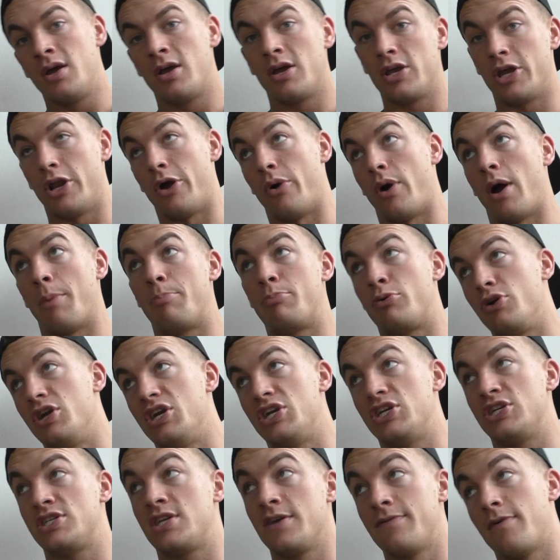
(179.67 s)
you know,
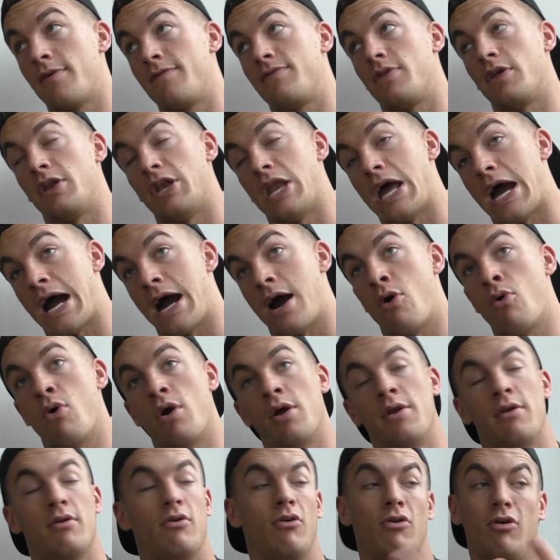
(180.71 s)
appreciative of the now
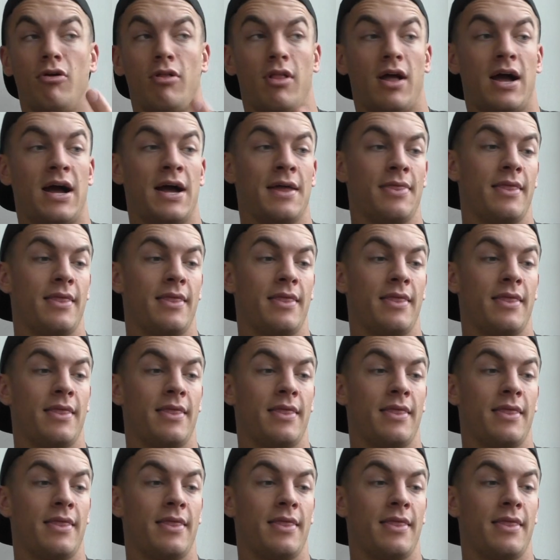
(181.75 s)
and all that,